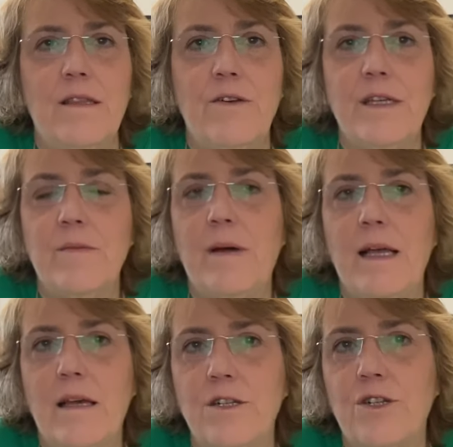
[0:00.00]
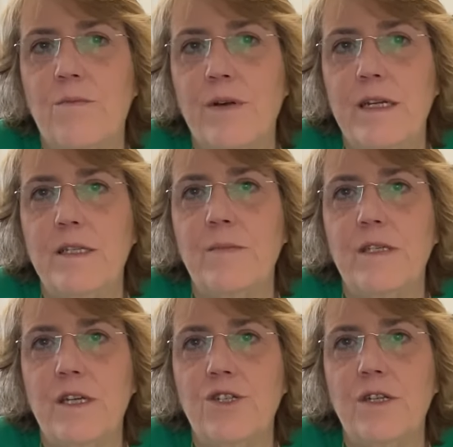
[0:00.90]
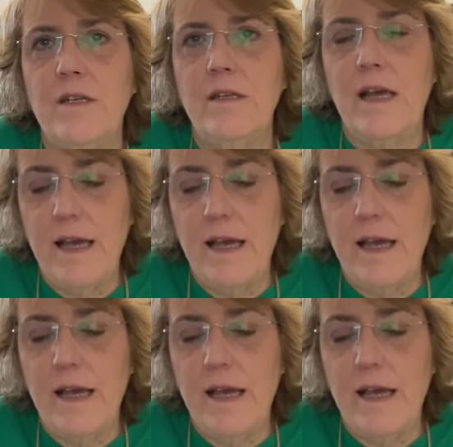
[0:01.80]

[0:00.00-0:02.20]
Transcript: There is a biological predisposition,